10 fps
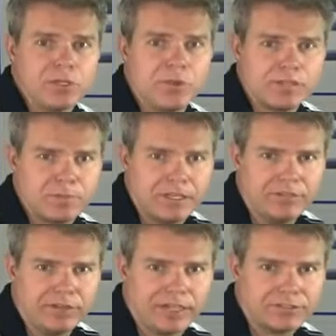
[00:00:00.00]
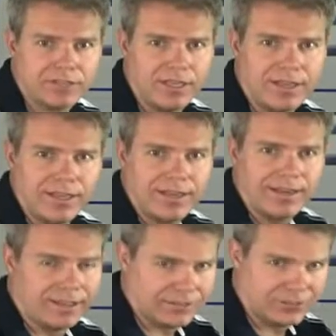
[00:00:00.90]
USB device.
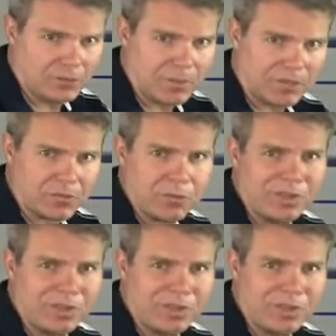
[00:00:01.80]
Now this is when we can